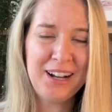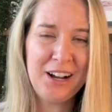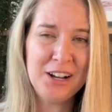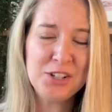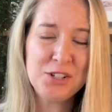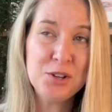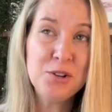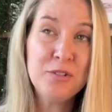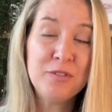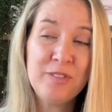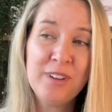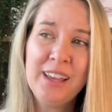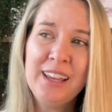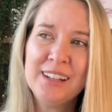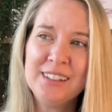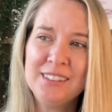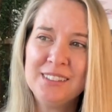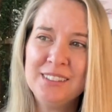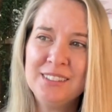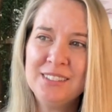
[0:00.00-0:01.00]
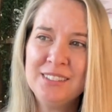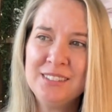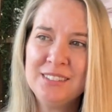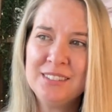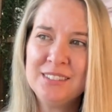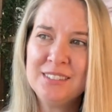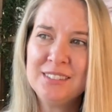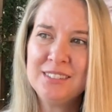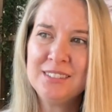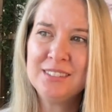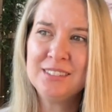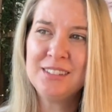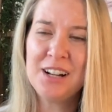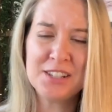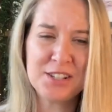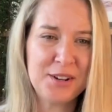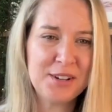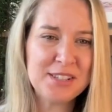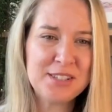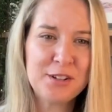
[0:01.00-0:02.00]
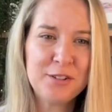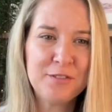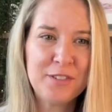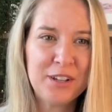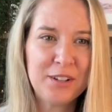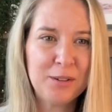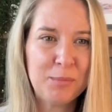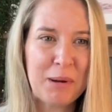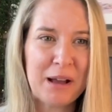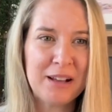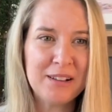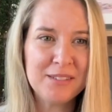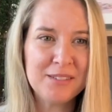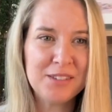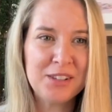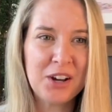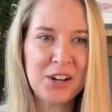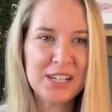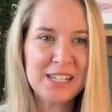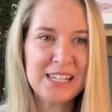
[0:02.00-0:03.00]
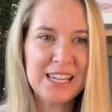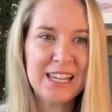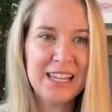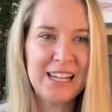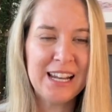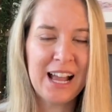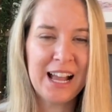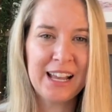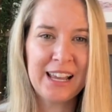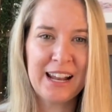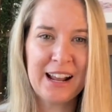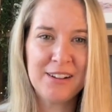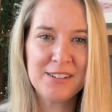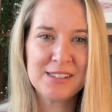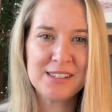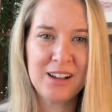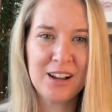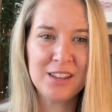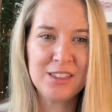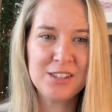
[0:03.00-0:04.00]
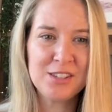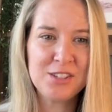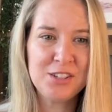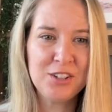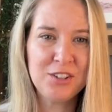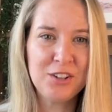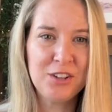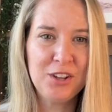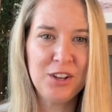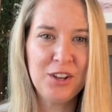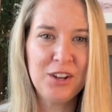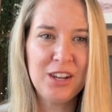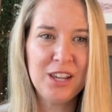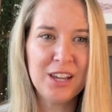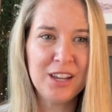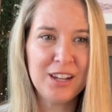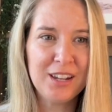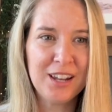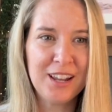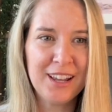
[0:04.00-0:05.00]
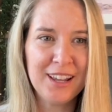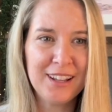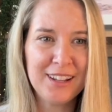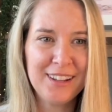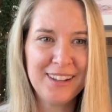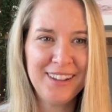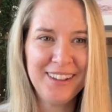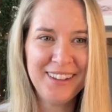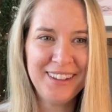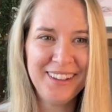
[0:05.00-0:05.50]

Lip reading: do feel I don't know, I still feel about 19 hanging outside the student union, like,